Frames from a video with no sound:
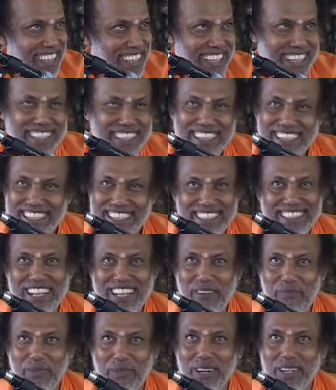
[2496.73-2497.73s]
Are you getting
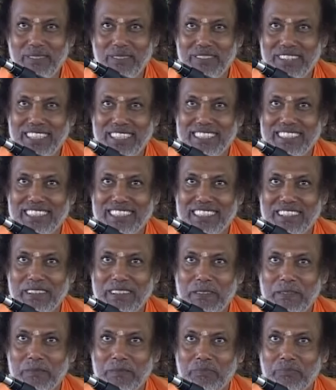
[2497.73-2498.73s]
that point, please?
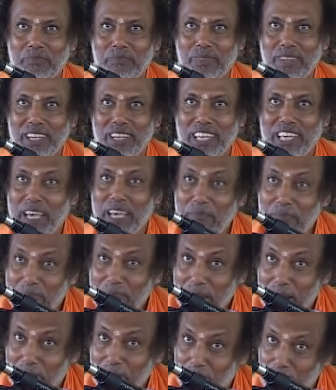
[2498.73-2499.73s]

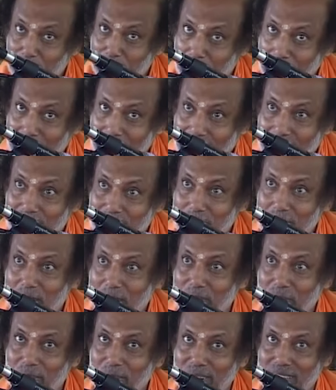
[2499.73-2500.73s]
Every part of
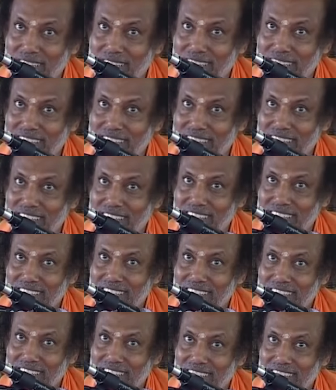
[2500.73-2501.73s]
the body,
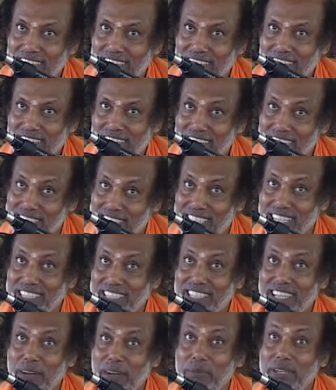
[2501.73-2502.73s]

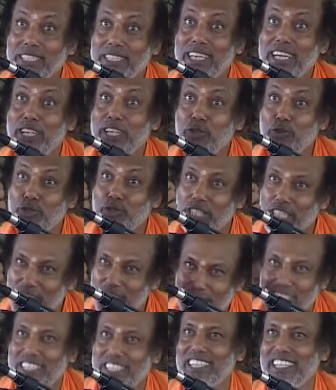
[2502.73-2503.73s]
extension of it is a huge
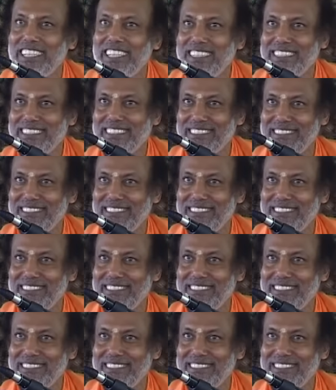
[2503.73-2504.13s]
industry.